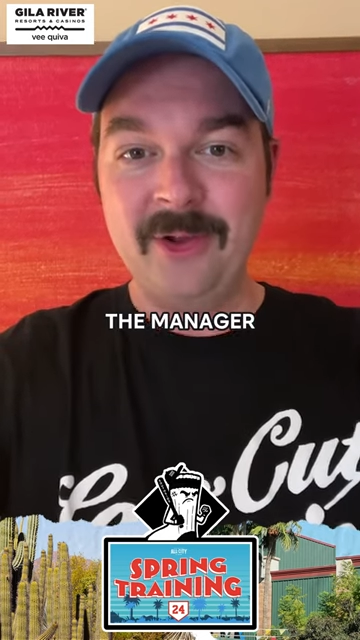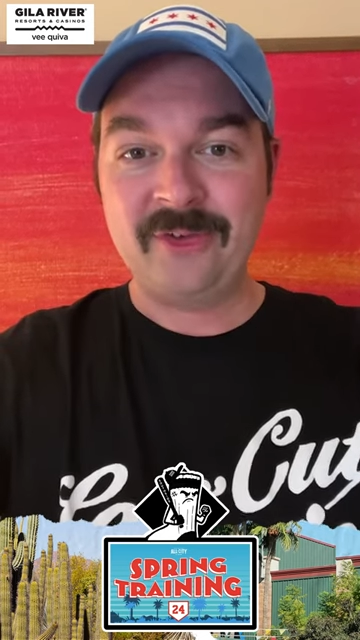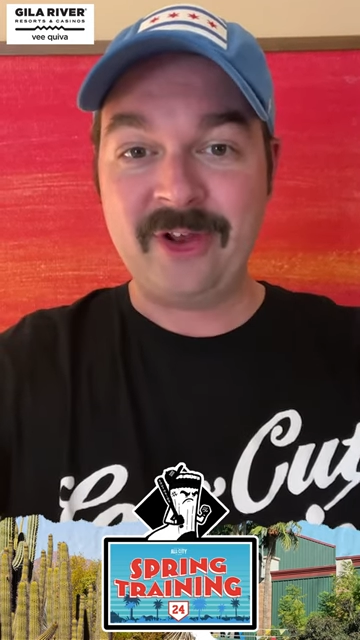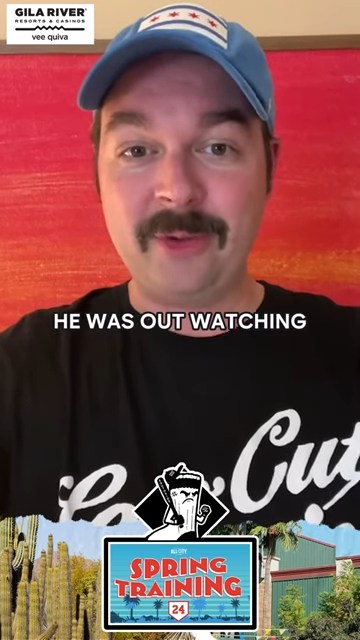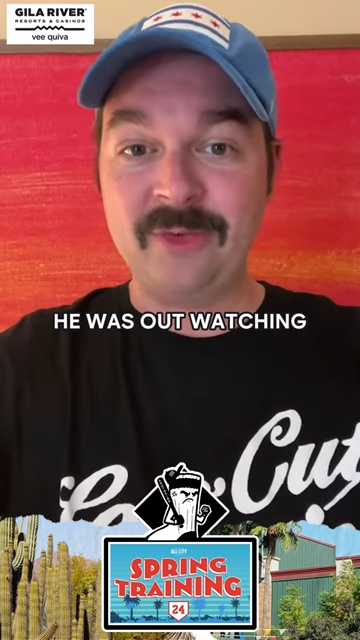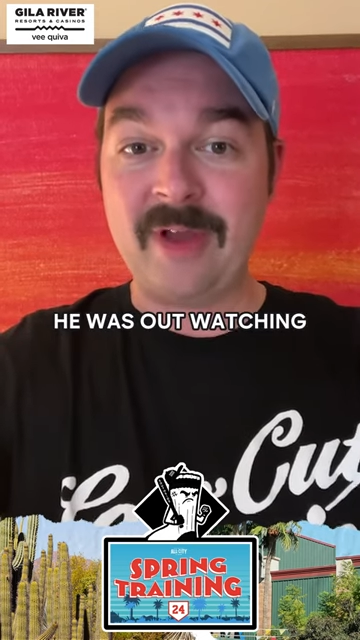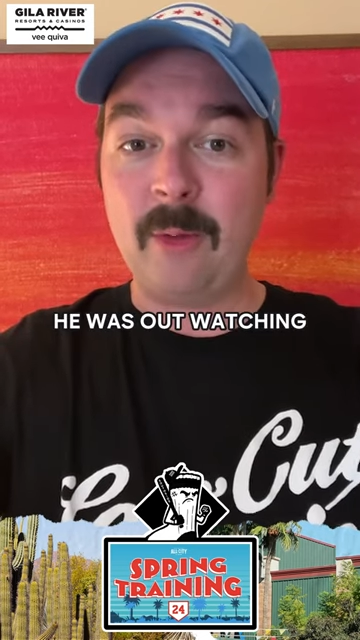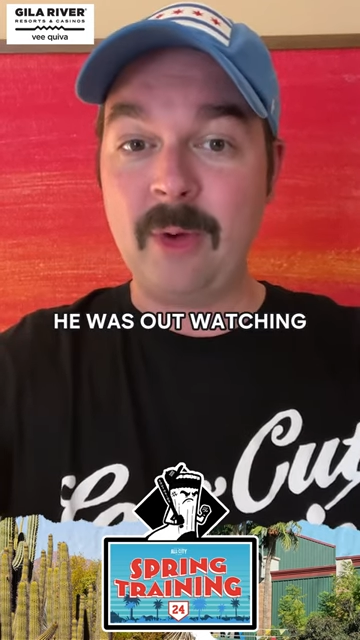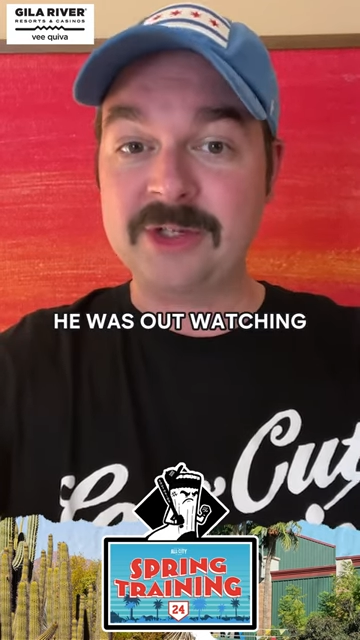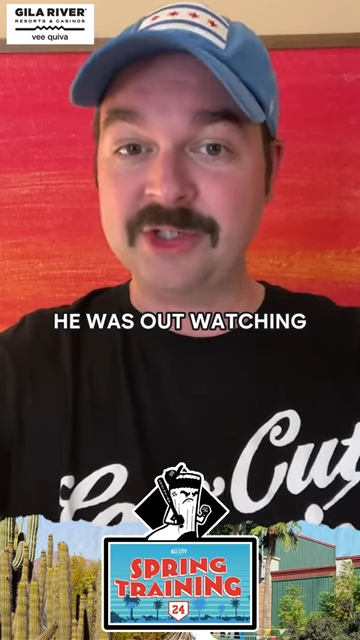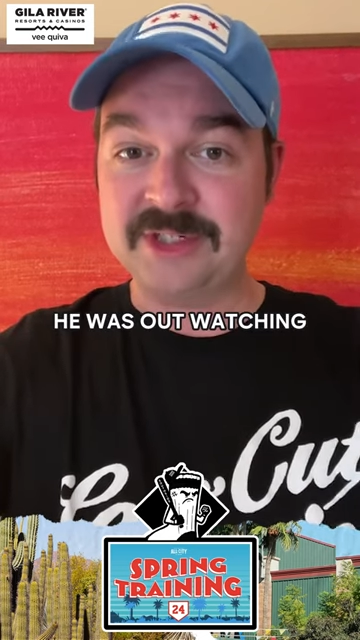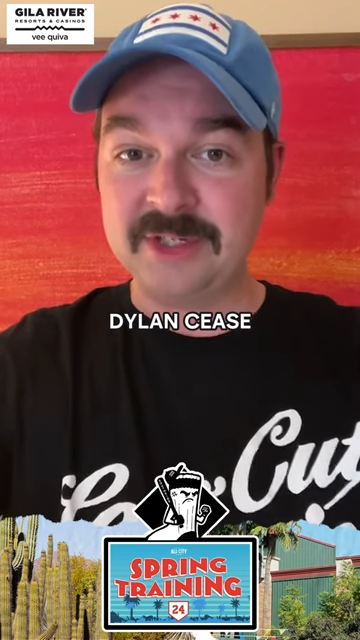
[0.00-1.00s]
said he was out
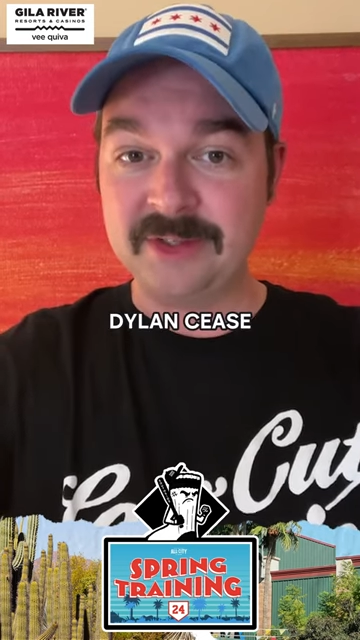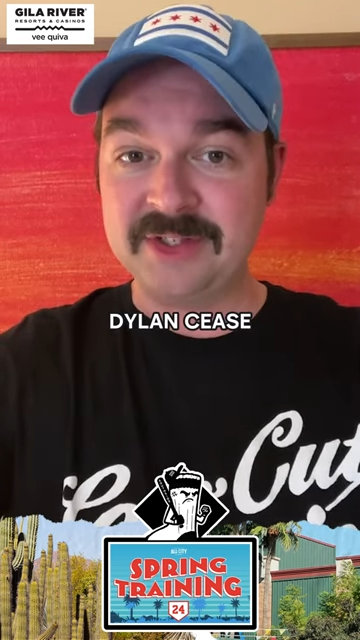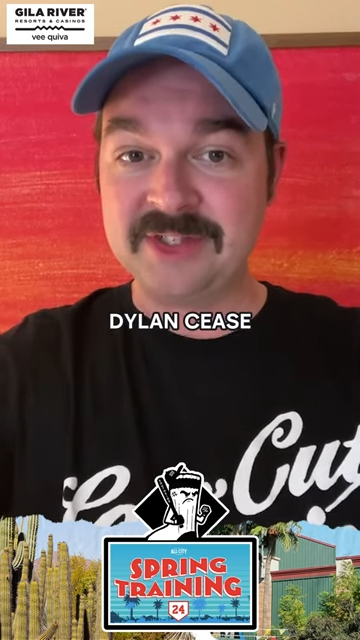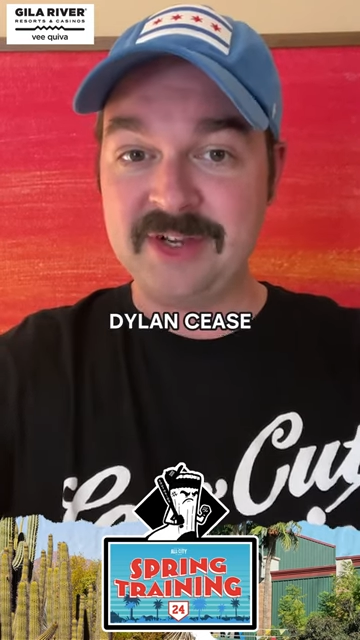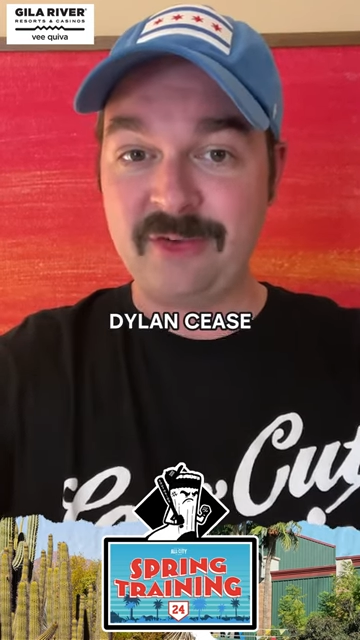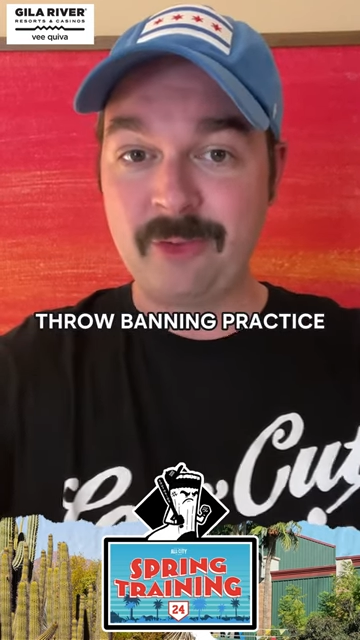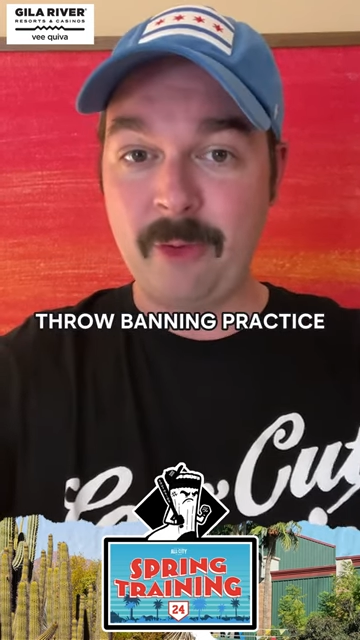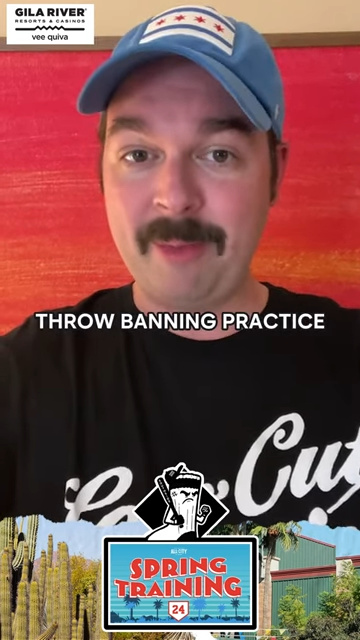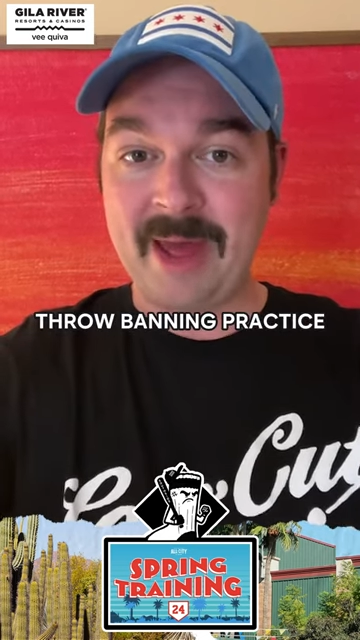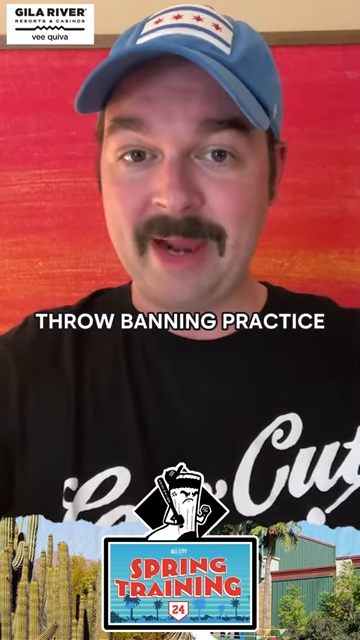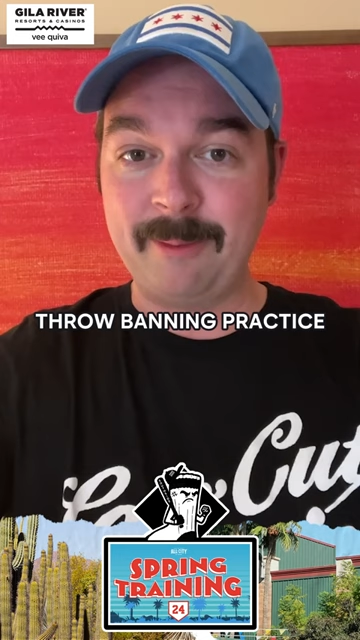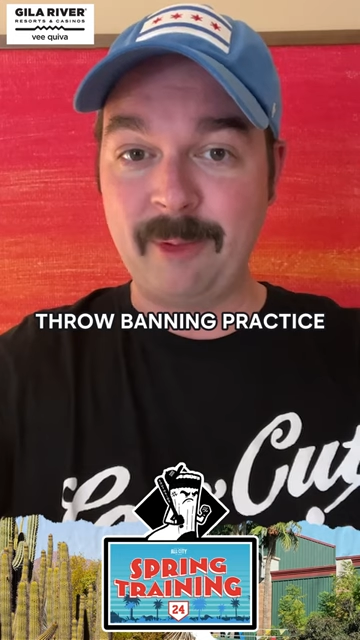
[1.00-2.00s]
watching Dylan Cease throw
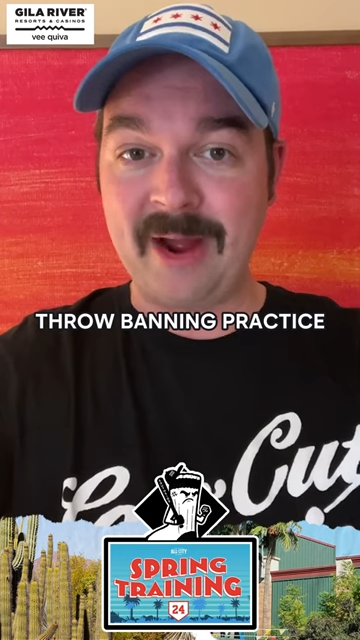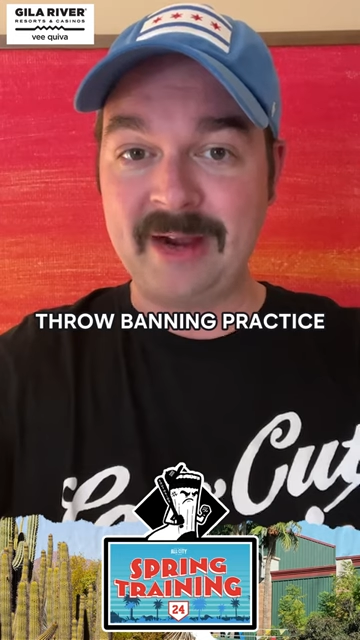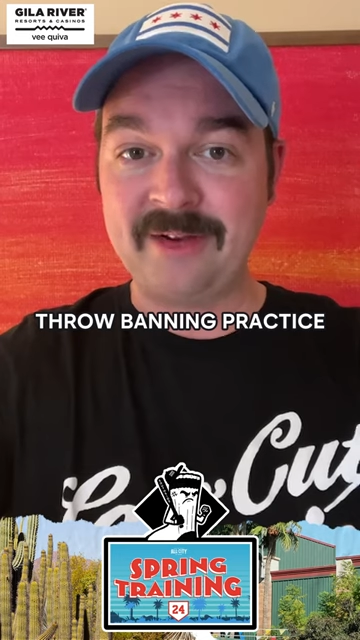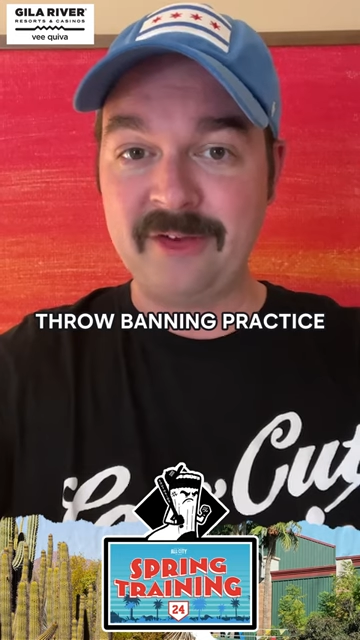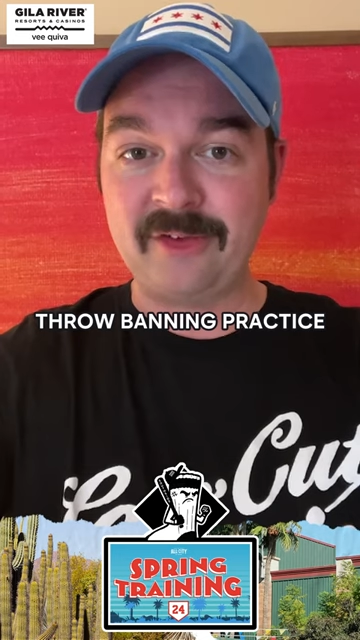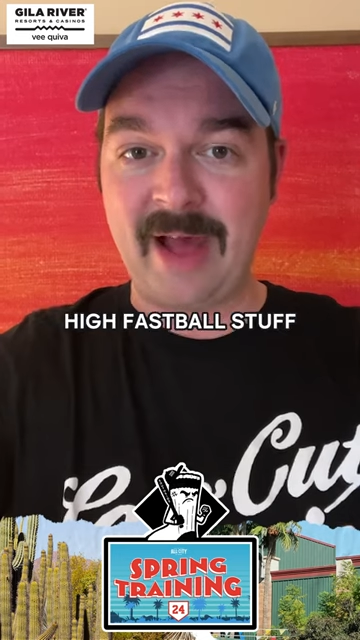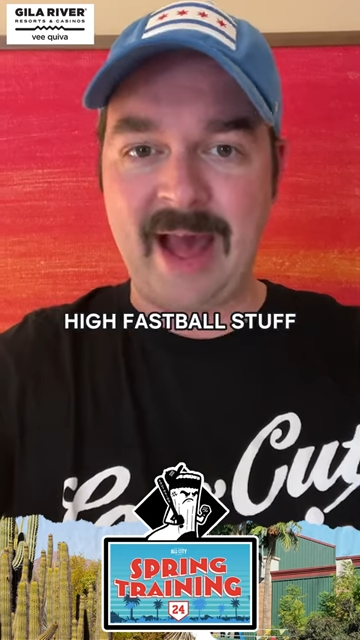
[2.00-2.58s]
batting practice.